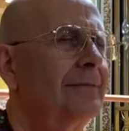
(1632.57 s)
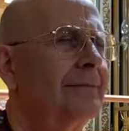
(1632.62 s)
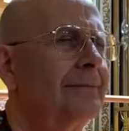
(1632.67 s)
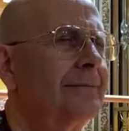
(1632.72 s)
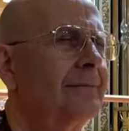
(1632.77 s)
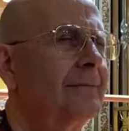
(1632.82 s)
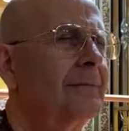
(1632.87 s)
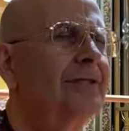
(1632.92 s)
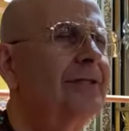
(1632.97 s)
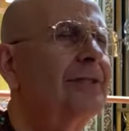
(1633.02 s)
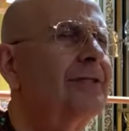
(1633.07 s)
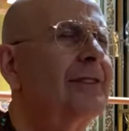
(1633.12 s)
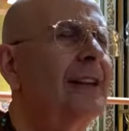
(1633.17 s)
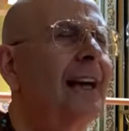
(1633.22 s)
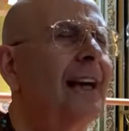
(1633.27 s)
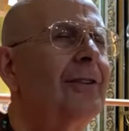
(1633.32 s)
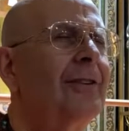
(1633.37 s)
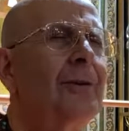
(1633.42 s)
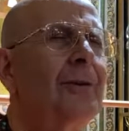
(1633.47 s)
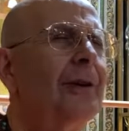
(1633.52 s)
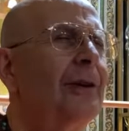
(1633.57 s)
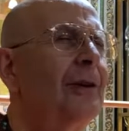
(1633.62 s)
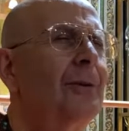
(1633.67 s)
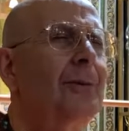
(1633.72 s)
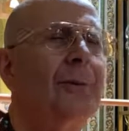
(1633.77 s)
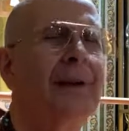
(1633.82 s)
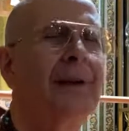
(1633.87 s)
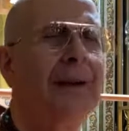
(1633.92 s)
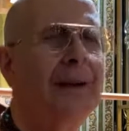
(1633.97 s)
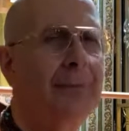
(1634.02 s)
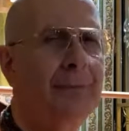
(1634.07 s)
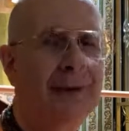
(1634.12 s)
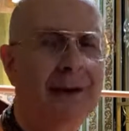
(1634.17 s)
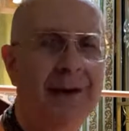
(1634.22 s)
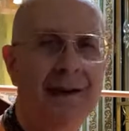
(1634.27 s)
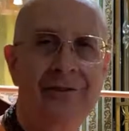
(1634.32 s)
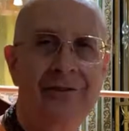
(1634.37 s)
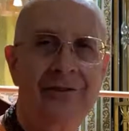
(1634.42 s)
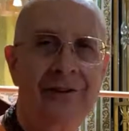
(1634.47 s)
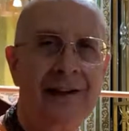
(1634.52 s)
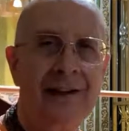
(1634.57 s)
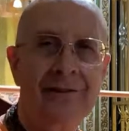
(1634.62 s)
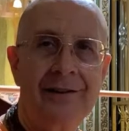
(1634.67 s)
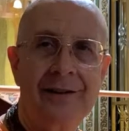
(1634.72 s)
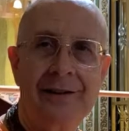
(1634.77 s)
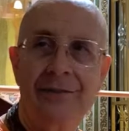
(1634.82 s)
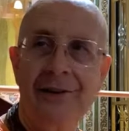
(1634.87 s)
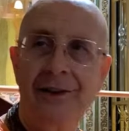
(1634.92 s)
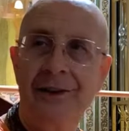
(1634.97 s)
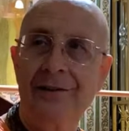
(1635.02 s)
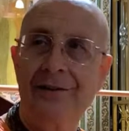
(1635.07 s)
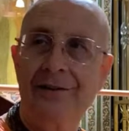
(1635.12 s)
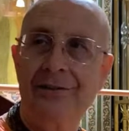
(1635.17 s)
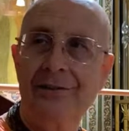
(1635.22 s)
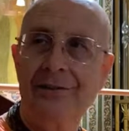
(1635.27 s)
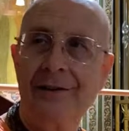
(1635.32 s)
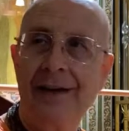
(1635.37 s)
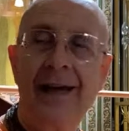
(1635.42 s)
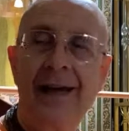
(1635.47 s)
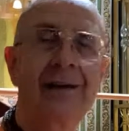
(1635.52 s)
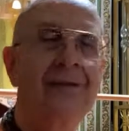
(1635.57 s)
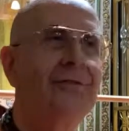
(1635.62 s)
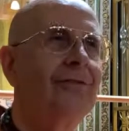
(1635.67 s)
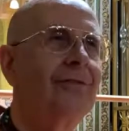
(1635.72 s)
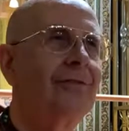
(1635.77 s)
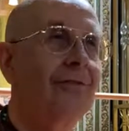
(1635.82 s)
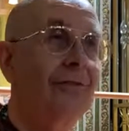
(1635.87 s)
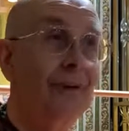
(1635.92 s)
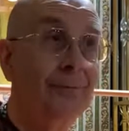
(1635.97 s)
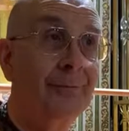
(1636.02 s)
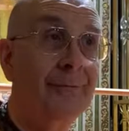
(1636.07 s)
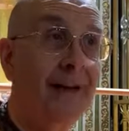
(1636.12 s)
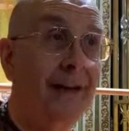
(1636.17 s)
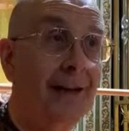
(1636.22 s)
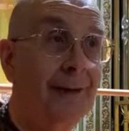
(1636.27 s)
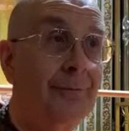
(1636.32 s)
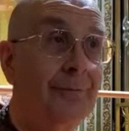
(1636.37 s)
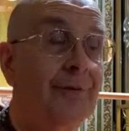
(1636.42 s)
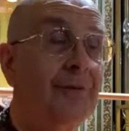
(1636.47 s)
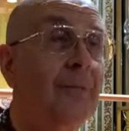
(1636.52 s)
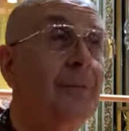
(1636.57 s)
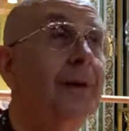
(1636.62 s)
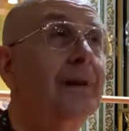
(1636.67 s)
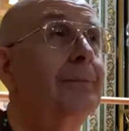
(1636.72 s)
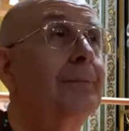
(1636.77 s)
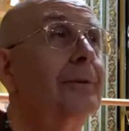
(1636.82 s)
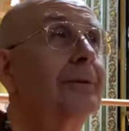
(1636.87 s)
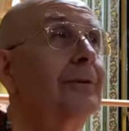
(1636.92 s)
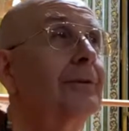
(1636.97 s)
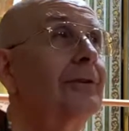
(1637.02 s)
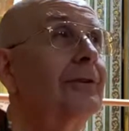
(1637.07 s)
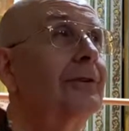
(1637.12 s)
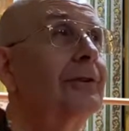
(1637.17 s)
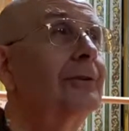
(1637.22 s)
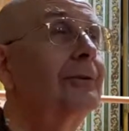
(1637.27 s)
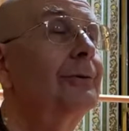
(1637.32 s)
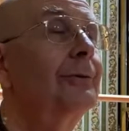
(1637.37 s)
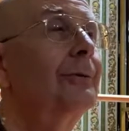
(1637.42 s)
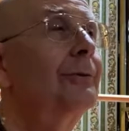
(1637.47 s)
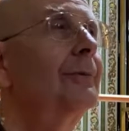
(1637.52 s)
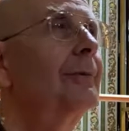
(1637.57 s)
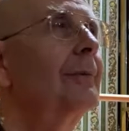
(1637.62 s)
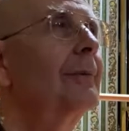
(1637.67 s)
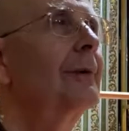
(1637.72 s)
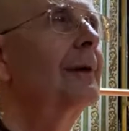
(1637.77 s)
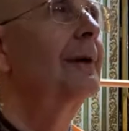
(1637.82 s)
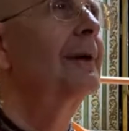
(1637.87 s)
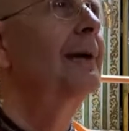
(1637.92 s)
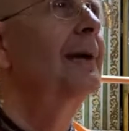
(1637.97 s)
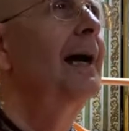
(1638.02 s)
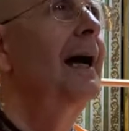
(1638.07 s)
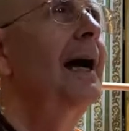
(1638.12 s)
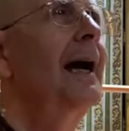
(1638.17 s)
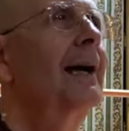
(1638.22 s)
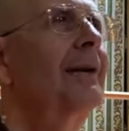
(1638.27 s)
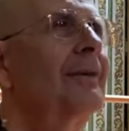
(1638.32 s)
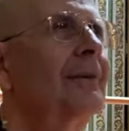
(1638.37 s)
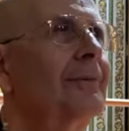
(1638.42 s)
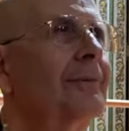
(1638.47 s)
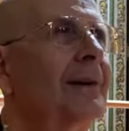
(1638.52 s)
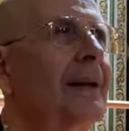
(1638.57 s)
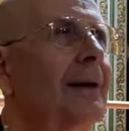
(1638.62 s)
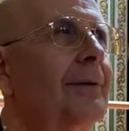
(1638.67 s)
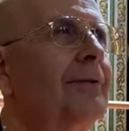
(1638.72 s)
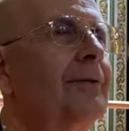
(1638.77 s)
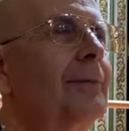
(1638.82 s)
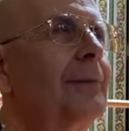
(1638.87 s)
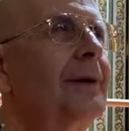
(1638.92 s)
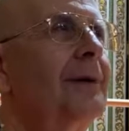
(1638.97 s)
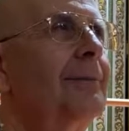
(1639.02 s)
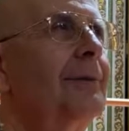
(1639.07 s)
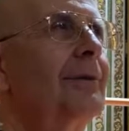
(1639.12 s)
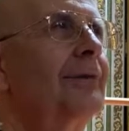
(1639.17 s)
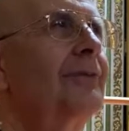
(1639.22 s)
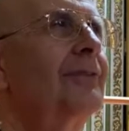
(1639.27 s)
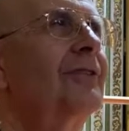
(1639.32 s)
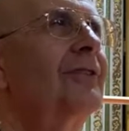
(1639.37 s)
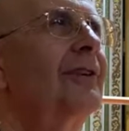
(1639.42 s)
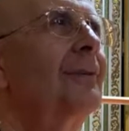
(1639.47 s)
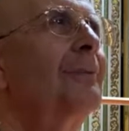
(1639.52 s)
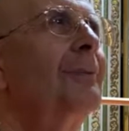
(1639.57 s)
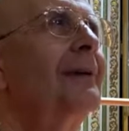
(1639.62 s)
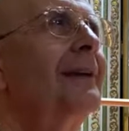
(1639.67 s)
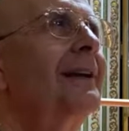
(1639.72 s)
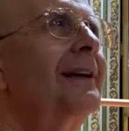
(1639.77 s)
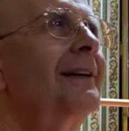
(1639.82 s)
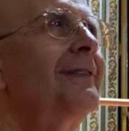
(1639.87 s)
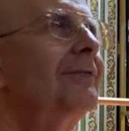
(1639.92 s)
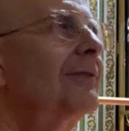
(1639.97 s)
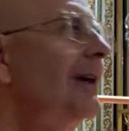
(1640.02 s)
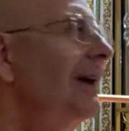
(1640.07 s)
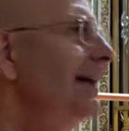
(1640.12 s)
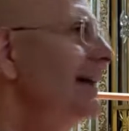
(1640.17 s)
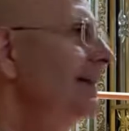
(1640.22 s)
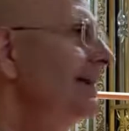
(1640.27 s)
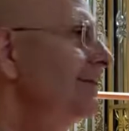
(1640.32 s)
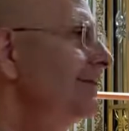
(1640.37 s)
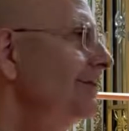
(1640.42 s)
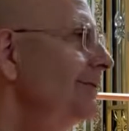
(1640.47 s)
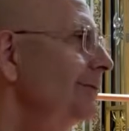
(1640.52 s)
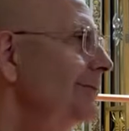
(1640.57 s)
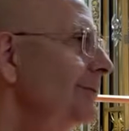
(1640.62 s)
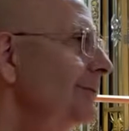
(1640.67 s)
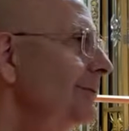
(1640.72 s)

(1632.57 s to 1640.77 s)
which is not to accumulate pious activities, as sometimes people do. Sometimes people are simply trying to